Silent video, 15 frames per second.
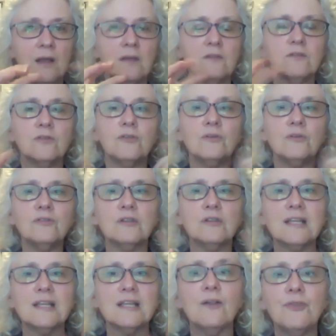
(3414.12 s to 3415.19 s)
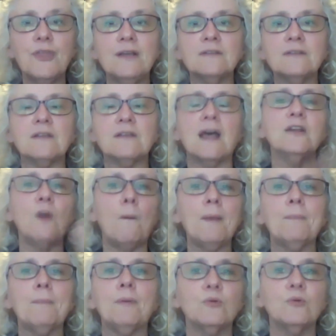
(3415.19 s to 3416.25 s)
So those are little things. I know
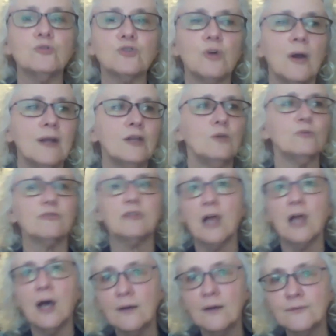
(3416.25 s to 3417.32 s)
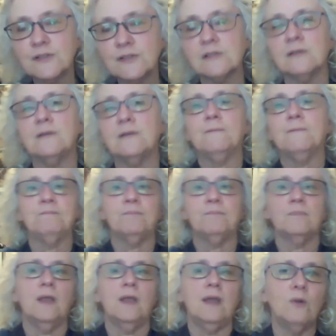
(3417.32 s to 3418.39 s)
people who try to use gloves
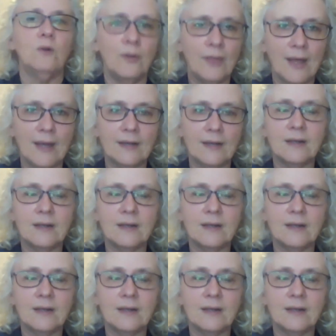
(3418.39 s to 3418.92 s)
and all that.